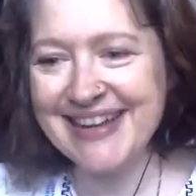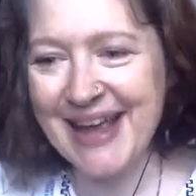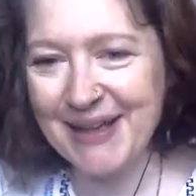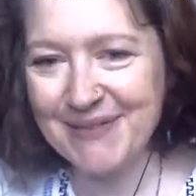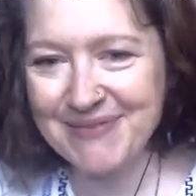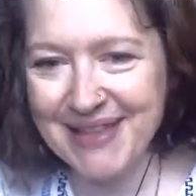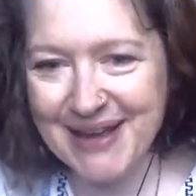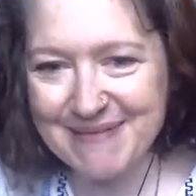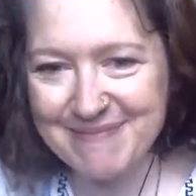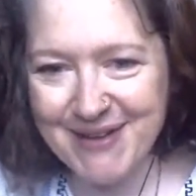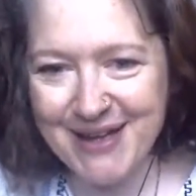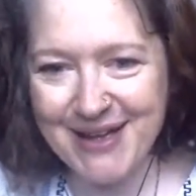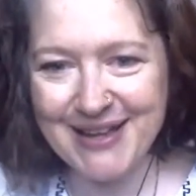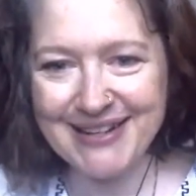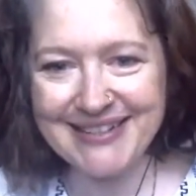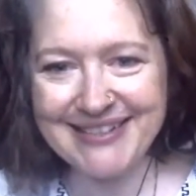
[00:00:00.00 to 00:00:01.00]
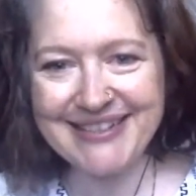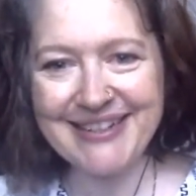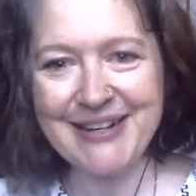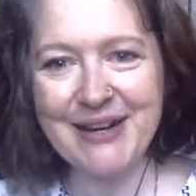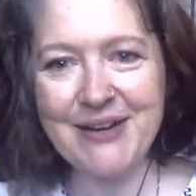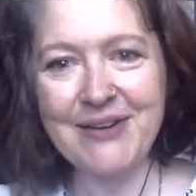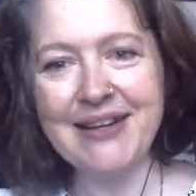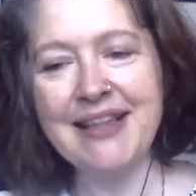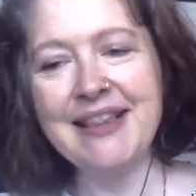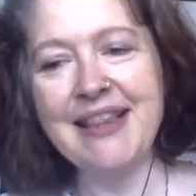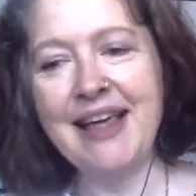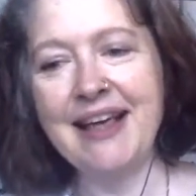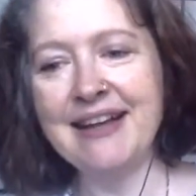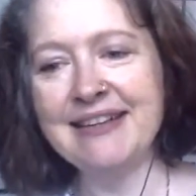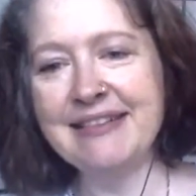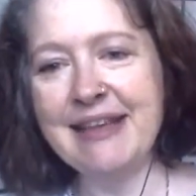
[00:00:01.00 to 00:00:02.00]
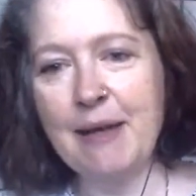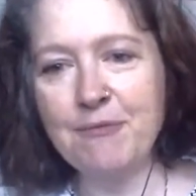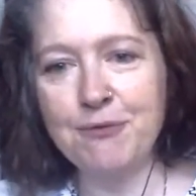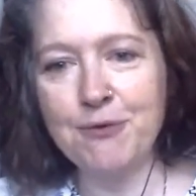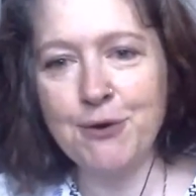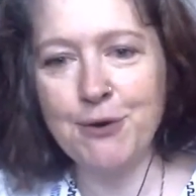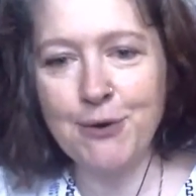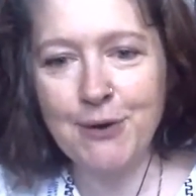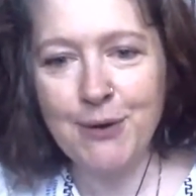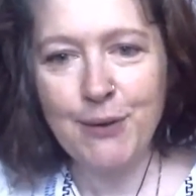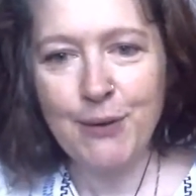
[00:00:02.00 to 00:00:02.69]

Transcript: help that much, except for